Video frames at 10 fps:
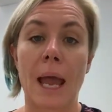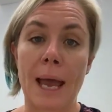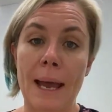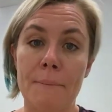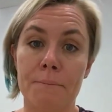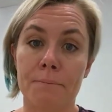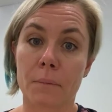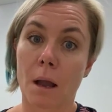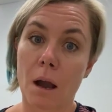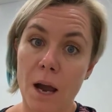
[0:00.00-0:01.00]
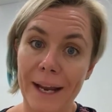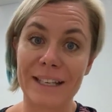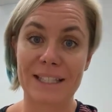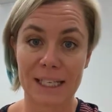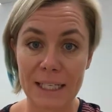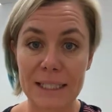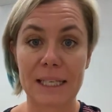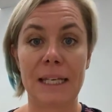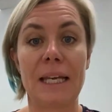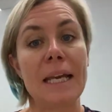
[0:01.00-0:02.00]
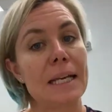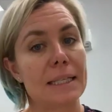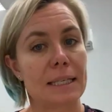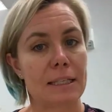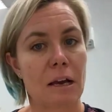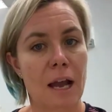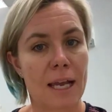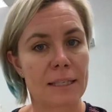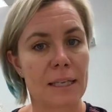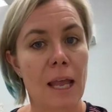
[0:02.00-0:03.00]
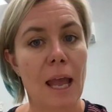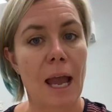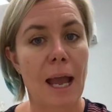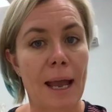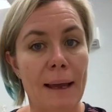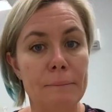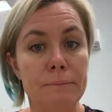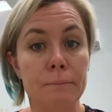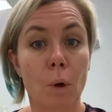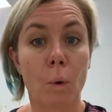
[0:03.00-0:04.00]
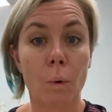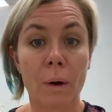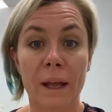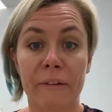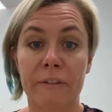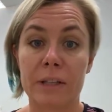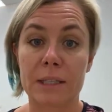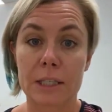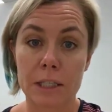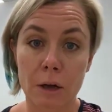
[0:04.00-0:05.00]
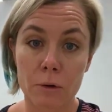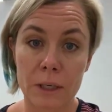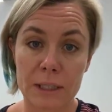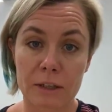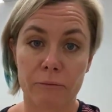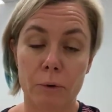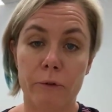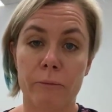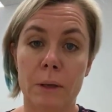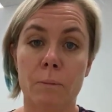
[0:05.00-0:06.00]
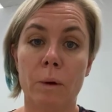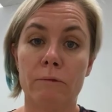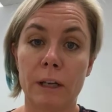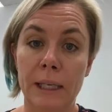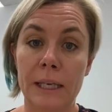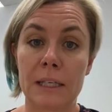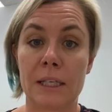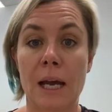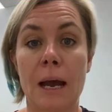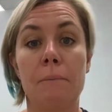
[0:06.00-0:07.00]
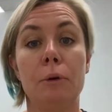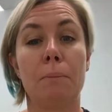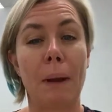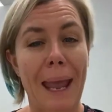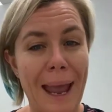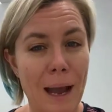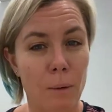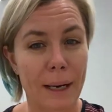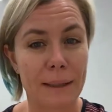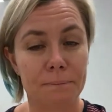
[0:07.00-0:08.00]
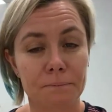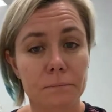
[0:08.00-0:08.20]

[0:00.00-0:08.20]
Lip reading: high intensity exercise. Or if it's slowness of movement, we really need to up your power